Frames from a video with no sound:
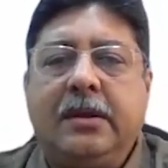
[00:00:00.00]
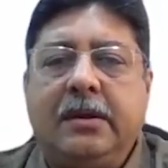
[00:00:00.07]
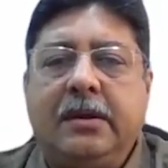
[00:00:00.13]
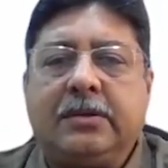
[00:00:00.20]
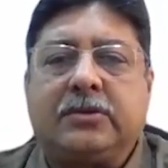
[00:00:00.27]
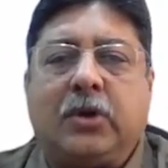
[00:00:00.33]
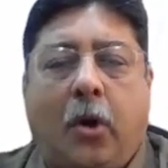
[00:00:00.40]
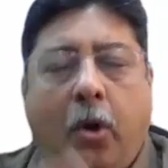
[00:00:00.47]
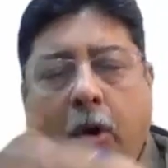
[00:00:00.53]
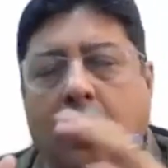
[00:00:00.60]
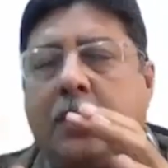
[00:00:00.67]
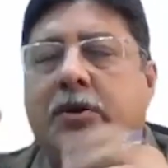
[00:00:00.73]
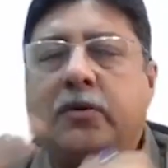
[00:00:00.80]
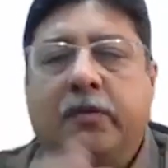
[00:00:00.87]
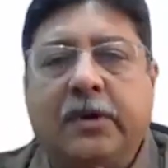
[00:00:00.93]
is
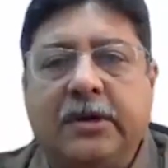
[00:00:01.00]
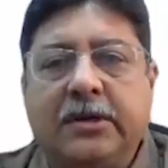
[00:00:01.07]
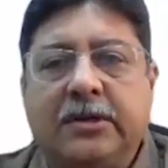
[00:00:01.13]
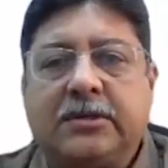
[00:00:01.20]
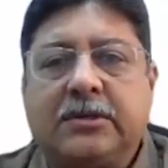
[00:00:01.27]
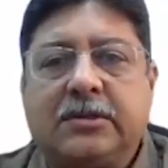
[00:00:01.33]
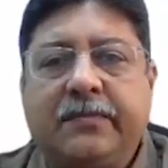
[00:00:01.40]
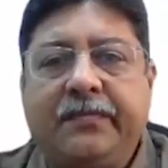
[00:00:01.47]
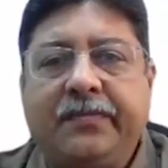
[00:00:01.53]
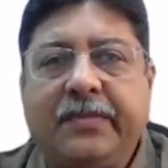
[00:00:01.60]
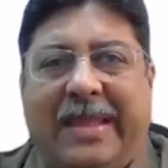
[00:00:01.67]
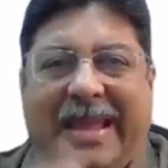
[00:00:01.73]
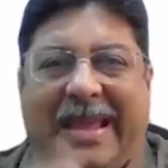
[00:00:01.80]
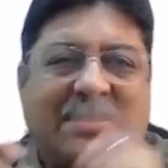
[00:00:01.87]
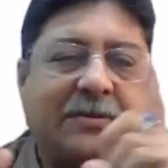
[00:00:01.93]
all towards
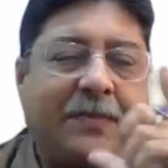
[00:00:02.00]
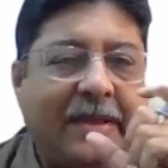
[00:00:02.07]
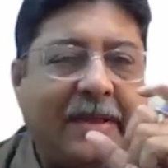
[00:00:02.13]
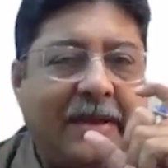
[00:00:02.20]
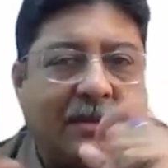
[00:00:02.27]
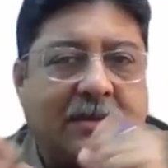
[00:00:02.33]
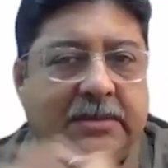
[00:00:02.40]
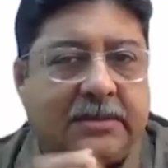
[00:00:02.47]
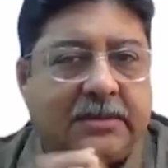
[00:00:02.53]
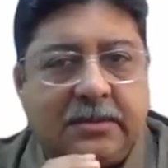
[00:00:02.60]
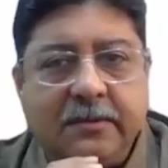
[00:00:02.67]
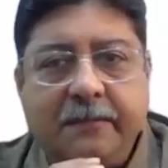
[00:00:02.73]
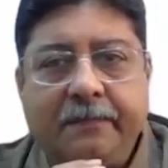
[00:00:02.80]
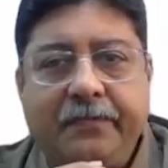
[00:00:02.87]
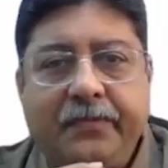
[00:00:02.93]

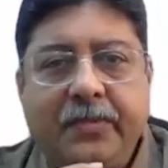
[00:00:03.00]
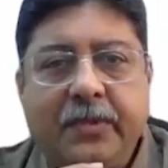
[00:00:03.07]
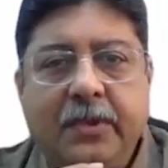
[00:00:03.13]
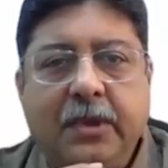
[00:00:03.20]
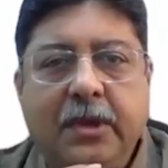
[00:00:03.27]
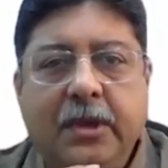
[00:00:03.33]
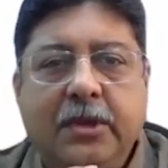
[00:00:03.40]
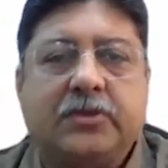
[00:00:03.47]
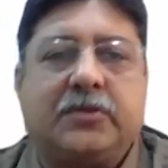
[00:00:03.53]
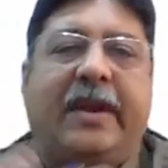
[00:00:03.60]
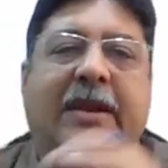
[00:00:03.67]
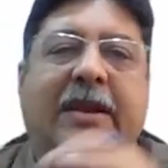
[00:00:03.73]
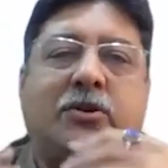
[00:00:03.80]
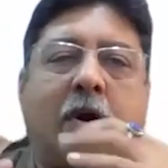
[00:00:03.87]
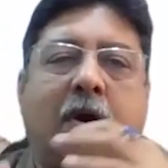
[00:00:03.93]
experience. So when
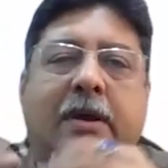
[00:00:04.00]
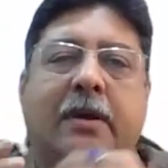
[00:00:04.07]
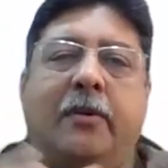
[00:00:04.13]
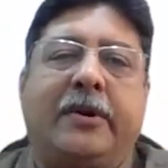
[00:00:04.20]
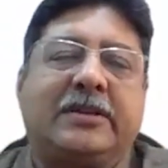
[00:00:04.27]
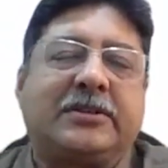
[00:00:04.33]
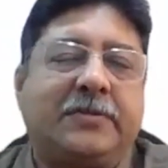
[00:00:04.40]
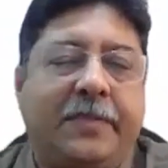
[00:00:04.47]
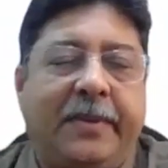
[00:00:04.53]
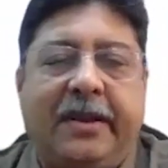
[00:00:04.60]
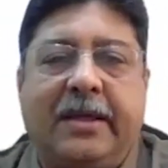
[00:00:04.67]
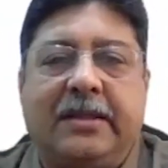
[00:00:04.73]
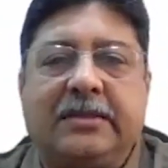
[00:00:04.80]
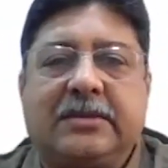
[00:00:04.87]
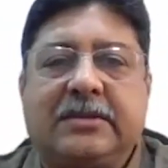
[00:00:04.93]
I talk about
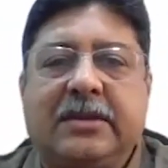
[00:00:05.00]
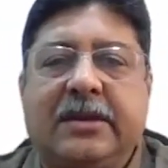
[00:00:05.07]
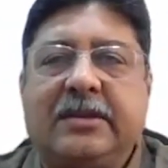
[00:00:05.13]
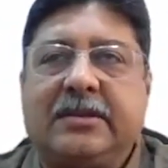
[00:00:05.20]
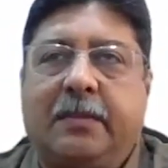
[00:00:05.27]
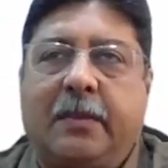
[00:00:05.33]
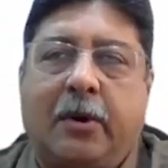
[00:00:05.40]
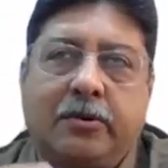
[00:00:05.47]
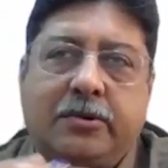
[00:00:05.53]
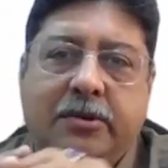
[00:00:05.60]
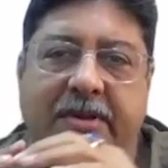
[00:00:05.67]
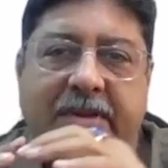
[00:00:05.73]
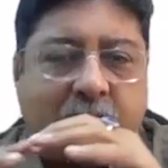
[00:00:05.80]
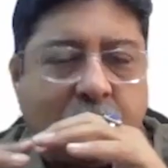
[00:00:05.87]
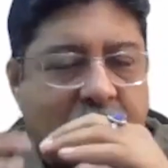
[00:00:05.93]
experience, it is about
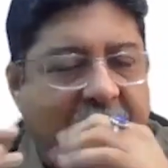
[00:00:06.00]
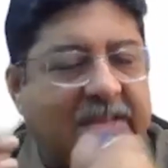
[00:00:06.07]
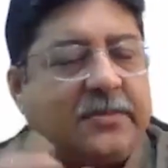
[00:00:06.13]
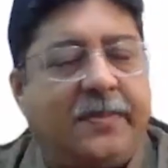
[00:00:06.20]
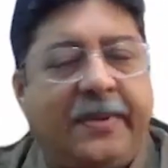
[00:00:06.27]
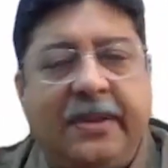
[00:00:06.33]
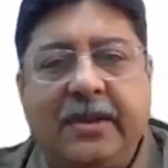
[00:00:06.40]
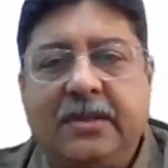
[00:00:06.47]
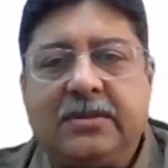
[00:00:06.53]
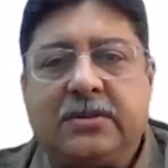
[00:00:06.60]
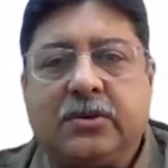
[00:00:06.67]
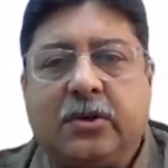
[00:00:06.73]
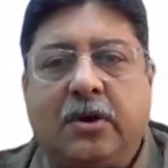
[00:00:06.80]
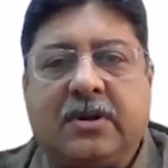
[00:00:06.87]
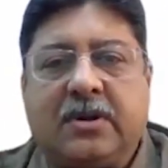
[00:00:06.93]
user
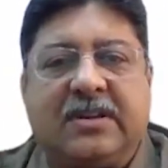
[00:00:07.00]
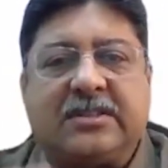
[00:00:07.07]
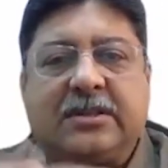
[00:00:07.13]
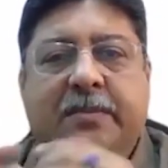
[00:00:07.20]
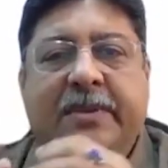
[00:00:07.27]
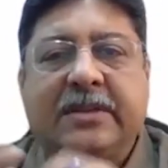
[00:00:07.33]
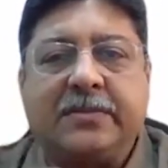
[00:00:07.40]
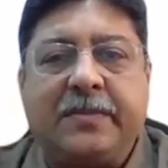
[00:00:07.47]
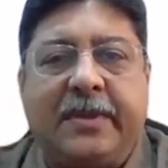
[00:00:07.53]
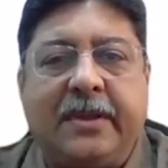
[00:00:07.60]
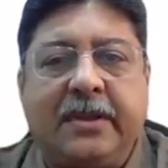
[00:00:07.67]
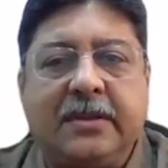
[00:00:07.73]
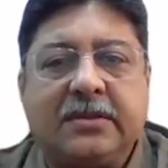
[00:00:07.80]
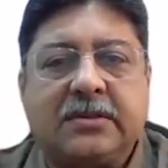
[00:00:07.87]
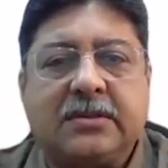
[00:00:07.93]
experience or customer
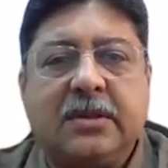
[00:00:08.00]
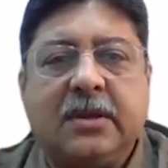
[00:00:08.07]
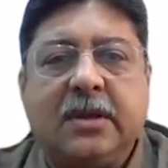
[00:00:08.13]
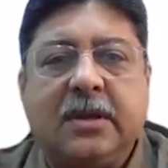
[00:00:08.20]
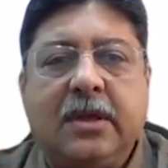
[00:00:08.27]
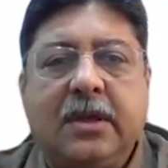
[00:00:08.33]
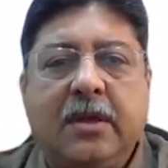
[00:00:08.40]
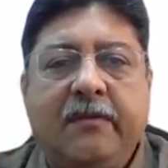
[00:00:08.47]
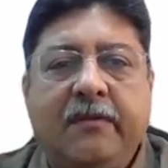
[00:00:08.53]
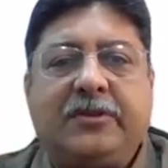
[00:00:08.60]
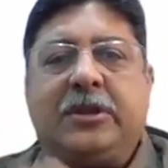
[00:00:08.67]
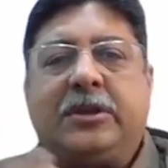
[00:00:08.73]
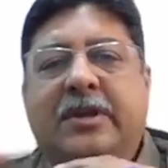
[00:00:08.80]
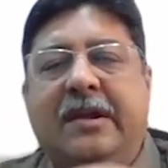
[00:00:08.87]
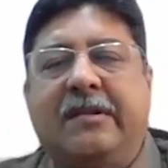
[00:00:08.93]
experience, which
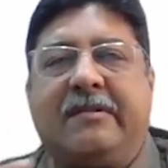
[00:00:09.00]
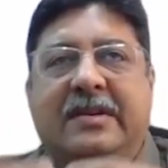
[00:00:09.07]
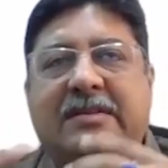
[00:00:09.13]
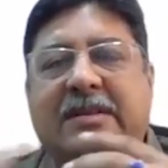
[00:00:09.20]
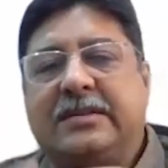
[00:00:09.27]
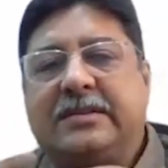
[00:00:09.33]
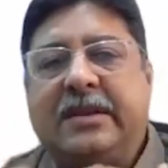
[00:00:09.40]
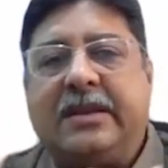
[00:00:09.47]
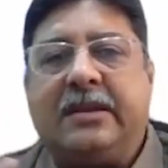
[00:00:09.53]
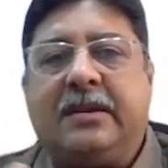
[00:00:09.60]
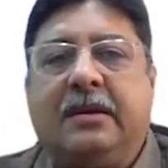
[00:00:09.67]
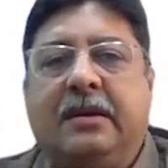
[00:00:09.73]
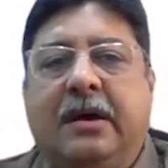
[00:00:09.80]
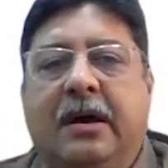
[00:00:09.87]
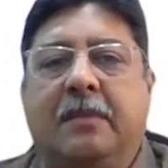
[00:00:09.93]
in turn results
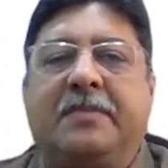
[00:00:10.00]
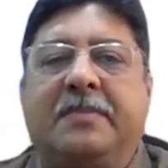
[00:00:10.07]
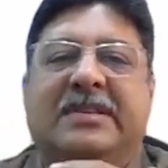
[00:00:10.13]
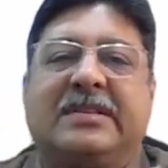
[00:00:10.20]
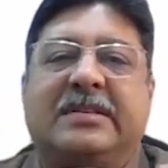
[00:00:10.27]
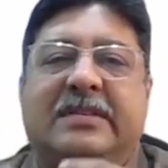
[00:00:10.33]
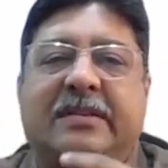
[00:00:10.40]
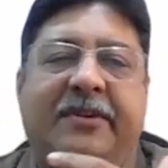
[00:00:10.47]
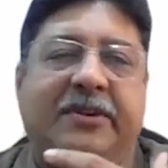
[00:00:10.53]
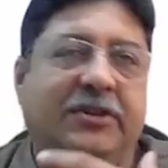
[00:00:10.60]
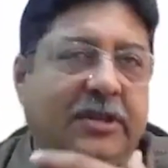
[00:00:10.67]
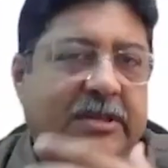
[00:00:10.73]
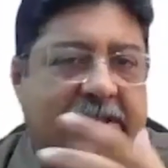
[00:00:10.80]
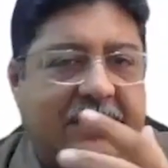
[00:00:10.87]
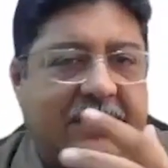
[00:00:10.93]
in a business
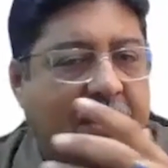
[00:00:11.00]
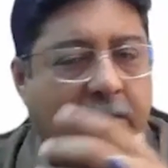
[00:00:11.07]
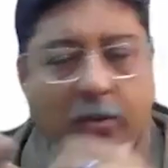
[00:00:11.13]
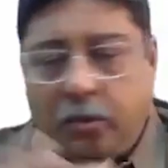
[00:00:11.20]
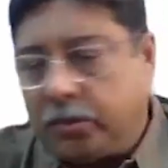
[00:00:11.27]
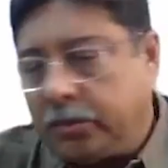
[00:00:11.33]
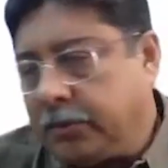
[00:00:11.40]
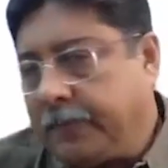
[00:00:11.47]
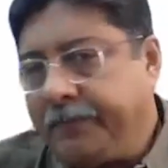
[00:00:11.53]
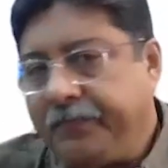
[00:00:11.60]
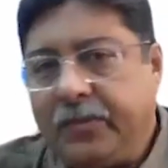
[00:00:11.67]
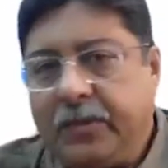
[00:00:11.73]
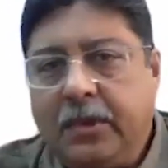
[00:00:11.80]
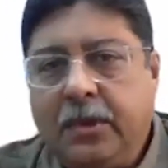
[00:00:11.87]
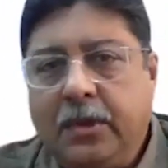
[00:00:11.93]
efficiency and growth.
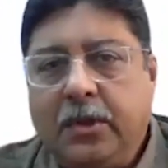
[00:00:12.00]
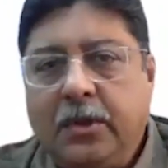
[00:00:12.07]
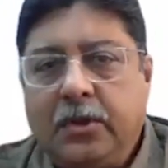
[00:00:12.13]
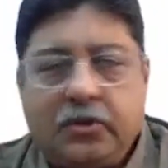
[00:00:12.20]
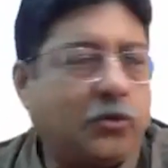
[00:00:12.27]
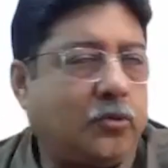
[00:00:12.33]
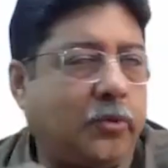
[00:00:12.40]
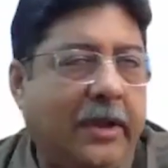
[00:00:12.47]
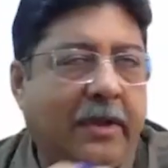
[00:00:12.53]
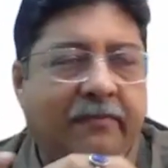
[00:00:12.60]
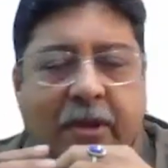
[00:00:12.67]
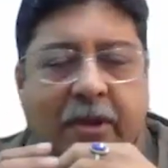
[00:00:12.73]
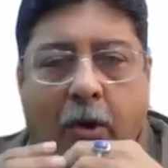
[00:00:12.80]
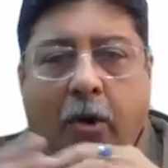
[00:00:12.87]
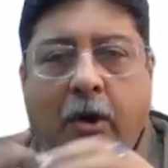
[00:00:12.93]
So today
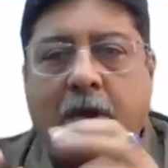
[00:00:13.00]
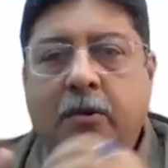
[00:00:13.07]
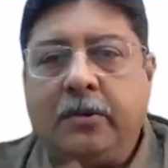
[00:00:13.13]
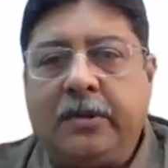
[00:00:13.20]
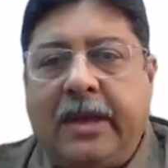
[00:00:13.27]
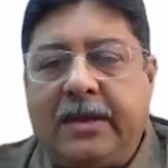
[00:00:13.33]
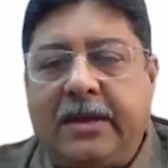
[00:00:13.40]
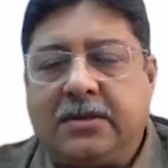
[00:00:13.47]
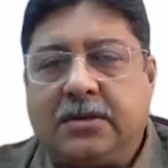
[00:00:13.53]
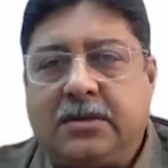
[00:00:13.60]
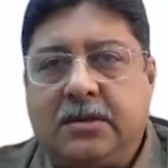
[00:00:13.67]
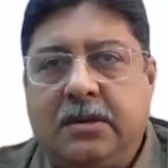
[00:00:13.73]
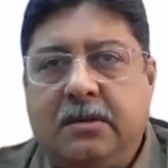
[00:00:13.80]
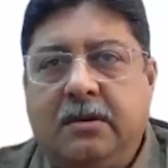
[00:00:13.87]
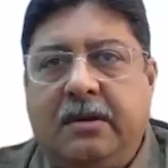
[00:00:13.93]
we all know that
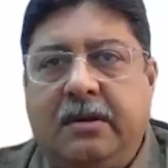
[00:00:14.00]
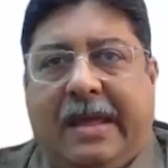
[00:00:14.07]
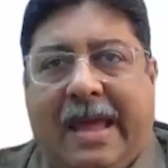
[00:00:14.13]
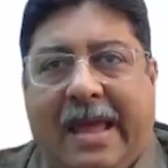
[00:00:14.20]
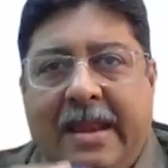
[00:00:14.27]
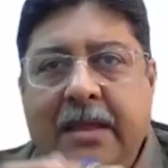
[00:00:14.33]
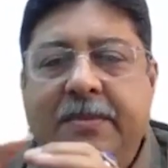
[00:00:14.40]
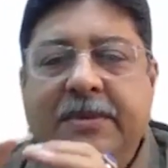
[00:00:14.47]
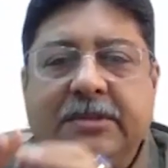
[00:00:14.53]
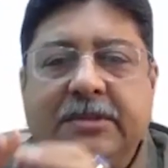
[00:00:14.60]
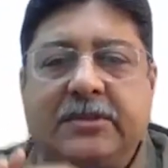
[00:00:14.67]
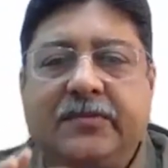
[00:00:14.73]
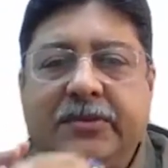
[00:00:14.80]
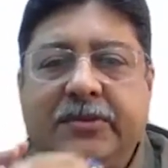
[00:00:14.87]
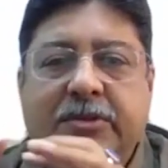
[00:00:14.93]
any
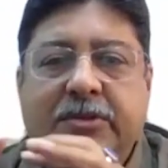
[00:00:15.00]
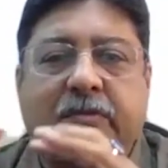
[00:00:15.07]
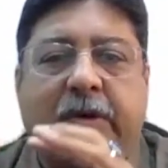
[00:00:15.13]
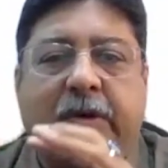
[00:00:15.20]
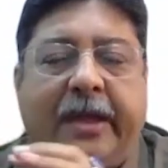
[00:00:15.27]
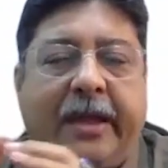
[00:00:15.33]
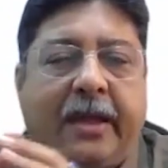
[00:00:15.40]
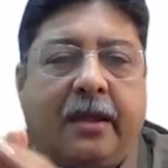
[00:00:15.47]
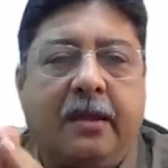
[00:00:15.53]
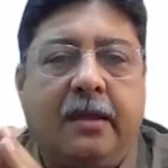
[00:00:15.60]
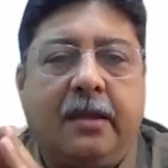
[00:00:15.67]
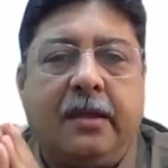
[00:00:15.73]
business which is working